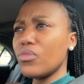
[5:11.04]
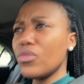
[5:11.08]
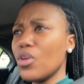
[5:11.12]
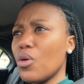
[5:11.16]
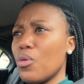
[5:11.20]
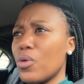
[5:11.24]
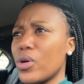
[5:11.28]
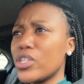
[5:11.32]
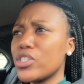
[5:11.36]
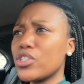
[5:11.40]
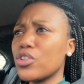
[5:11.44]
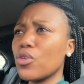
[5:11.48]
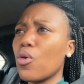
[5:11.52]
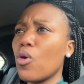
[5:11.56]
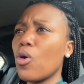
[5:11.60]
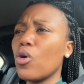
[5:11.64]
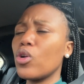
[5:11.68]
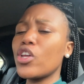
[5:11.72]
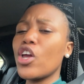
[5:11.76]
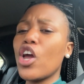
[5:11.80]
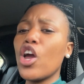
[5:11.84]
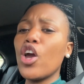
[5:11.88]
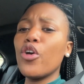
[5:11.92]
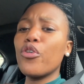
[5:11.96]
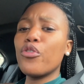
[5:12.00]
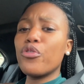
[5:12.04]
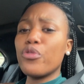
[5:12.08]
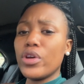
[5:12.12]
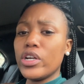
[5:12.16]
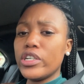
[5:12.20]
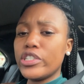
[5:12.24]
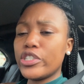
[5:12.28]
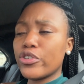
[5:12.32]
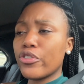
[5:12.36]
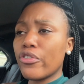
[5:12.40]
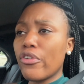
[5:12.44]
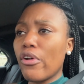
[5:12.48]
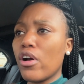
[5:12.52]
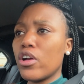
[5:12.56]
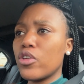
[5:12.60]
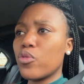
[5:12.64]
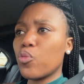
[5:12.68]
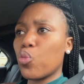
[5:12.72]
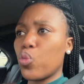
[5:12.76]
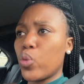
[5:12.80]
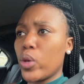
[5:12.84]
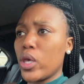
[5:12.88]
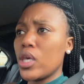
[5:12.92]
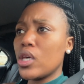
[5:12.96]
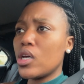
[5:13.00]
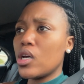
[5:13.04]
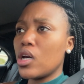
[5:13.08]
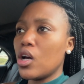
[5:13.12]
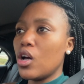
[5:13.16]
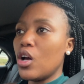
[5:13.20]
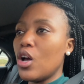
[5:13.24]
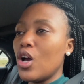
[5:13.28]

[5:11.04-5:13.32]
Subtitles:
what is it called, restaurant week,